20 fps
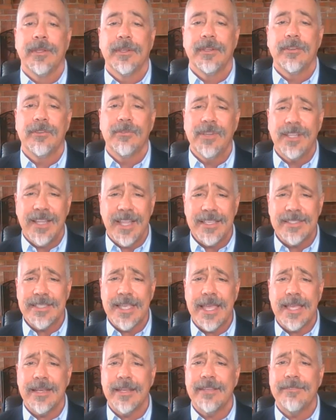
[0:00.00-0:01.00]
Do you realize
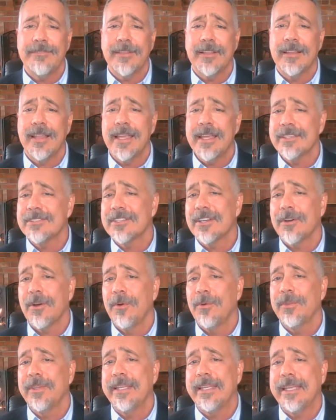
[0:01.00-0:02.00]
that? If clients are
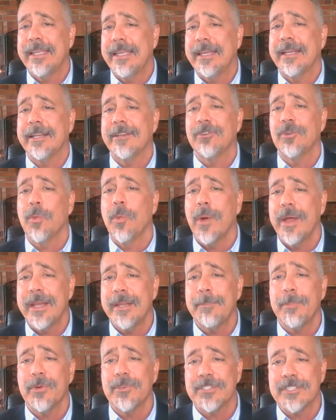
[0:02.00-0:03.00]
only getting
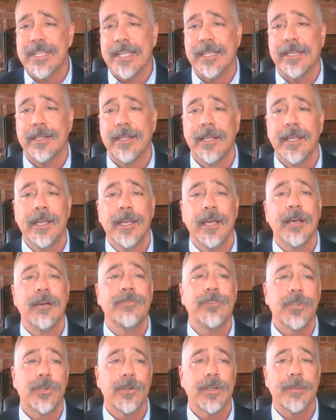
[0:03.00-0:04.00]
20%
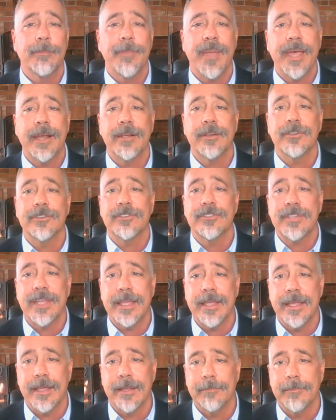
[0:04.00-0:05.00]
of your competitors'
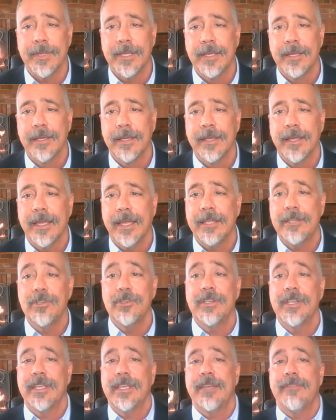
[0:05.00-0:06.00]
time, and
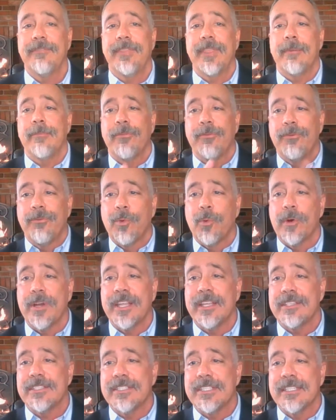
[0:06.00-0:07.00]
you can give them
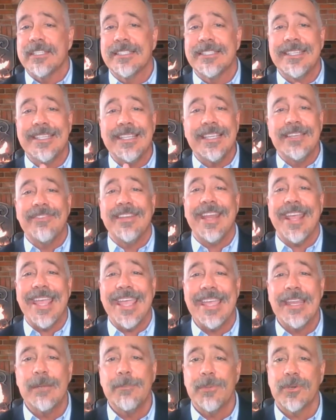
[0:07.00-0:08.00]
40, 60, even
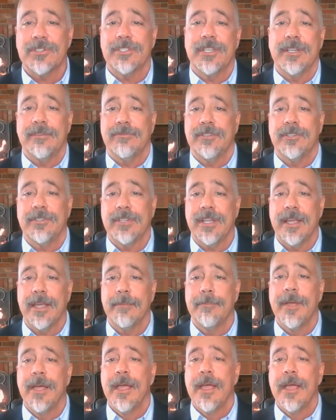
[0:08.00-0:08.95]
80% of your time,